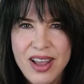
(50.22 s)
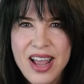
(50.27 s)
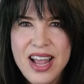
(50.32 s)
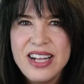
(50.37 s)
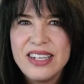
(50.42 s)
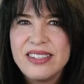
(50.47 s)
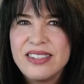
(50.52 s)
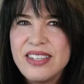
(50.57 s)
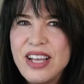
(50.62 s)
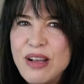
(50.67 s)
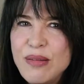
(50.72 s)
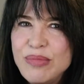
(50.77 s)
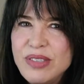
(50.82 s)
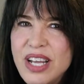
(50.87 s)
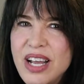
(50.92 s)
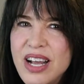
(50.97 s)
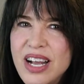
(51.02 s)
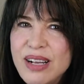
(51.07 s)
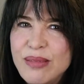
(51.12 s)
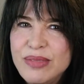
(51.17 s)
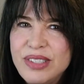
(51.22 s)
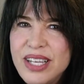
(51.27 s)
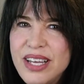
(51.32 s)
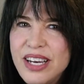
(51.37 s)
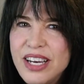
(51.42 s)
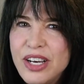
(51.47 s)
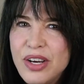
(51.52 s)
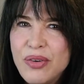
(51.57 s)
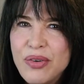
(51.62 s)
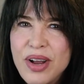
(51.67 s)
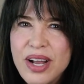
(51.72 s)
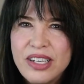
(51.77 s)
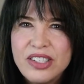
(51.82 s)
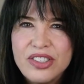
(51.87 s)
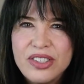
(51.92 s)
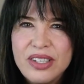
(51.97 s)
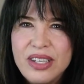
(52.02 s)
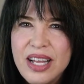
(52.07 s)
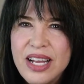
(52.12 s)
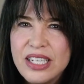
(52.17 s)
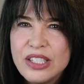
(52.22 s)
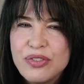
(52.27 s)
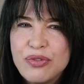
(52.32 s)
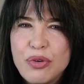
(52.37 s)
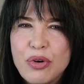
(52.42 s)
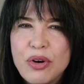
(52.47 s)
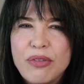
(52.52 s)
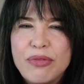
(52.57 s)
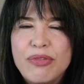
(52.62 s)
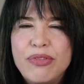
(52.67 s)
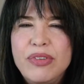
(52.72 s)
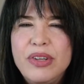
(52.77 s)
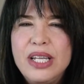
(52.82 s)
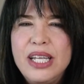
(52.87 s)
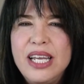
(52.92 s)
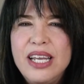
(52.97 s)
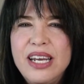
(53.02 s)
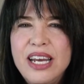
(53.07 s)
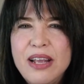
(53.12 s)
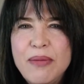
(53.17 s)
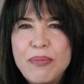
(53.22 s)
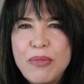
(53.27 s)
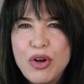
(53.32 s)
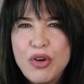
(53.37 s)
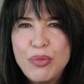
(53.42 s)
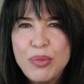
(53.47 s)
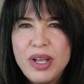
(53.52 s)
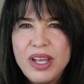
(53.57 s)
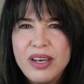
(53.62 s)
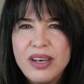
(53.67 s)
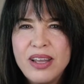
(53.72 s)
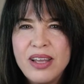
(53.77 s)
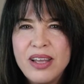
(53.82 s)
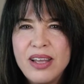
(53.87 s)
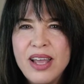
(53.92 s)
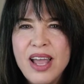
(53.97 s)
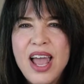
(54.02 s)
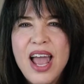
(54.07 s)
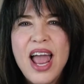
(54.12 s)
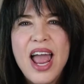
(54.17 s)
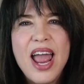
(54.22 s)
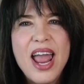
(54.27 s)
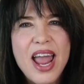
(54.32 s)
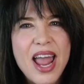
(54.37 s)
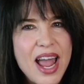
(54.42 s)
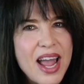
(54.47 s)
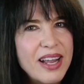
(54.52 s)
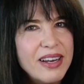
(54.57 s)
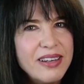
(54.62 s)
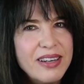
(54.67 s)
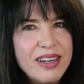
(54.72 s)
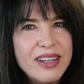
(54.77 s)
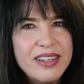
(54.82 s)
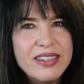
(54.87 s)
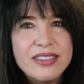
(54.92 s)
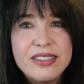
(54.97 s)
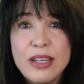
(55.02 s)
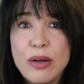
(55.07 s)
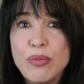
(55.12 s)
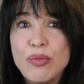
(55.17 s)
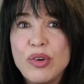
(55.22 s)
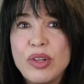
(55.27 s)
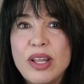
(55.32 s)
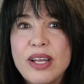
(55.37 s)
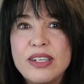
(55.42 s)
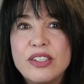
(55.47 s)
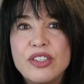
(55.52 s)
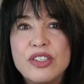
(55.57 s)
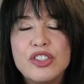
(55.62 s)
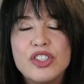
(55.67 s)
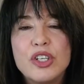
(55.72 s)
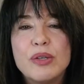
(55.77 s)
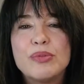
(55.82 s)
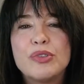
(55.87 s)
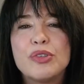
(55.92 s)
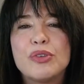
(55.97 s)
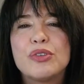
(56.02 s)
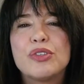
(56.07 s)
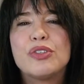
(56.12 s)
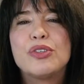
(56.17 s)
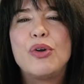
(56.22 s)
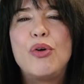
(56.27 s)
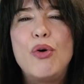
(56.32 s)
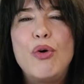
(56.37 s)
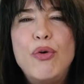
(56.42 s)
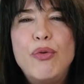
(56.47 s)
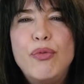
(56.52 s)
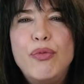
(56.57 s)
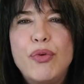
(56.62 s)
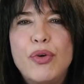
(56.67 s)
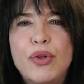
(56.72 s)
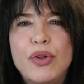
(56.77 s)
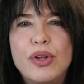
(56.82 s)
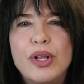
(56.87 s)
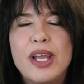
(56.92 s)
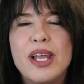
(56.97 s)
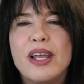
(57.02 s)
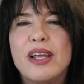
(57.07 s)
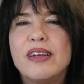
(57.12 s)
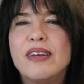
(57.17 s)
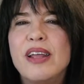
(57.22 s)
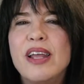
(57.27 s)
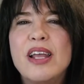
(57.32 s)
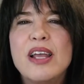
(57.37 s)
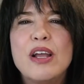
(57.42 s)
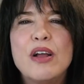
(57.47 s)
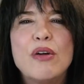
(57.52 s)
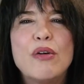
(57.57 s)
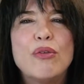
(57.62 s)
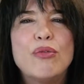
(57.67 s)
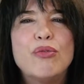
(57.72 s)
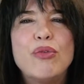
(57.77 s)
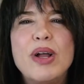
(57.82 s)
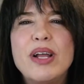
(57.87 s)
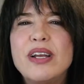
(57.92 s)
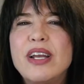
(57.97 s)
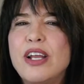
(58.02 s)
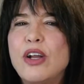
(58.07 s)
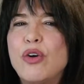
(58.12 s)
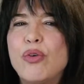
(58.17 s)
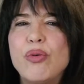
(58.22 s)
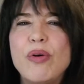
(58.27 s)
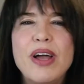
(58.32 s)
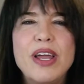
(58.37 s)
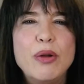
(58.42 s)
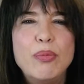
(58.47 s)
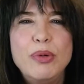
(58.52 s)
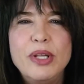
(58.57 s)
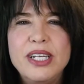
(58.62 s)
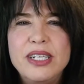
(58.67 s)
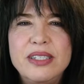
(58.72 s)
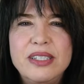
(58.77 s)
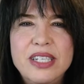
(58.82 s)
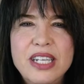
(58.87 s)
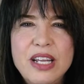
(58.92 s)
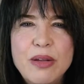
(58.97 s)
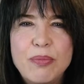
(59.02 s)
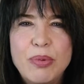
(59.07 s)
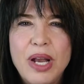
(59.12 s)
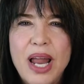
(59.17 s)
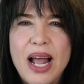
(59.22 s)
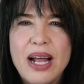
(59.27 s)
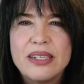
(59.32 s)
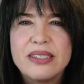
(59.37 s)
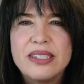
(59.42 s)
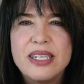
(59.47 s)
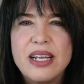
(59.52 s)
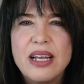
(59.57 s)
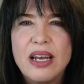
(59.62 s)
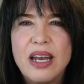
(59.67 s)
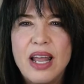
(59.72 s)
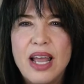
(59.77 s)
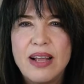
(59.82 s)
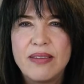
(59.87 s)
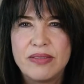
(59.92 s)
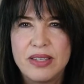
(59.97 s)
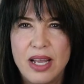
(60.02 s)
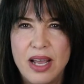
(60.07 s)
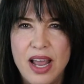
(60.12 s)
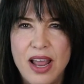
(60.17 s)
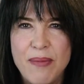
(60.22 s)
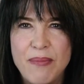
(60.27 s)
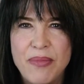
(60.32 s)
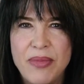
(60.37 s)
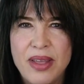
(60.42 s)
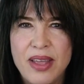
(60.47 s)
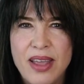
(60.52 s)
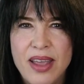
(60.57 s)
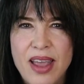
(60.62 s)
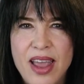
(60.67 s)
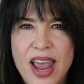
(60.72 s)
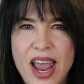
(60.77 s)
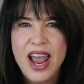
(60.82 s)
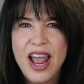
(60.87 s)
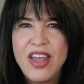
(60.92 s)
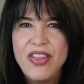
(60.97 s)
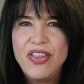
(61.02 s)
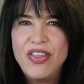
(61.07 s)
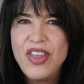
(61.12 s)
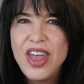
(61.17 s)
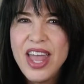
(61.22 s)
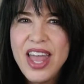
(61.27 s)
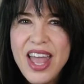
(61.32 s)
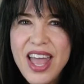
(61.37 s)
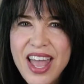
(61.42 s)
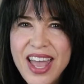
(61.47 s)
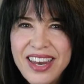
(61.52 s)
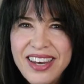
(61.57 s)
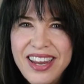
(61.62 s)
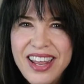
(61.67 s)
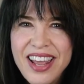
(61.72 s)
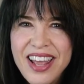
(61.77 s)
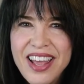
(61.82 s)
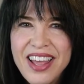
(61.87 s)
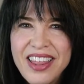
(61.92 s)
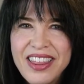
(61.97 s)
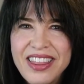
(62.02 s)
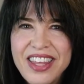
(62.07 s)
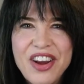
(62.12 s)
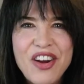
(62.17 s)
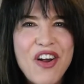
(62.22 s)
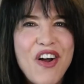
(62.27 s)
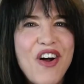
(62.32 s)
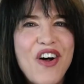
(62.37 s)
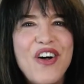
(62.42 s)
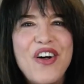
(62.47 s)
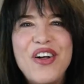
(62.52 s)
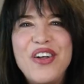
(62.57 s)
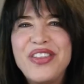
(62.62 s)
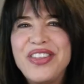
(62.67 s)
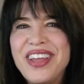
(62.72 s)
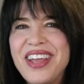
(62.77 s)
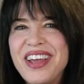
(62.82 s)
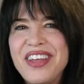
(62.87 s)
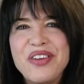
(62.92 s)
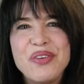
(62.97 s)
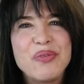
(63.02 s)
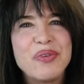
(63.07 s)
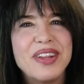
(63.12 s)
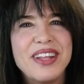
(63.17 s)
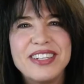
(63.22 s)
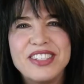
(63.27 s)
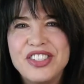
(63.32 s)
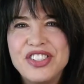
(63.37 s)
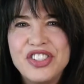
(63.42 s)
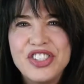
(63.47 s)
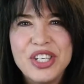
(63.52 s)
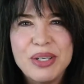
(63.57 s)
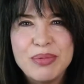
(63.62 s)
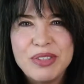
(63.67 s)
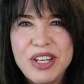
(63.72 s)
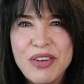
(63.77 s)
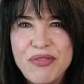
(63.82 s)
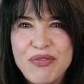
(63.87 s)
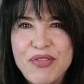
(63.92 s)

Sometimes that interaction lasts for a fleeting moment, and some relationships are soulful and run incredibly deep, lasting a lifetime. And then there are all the other relationships that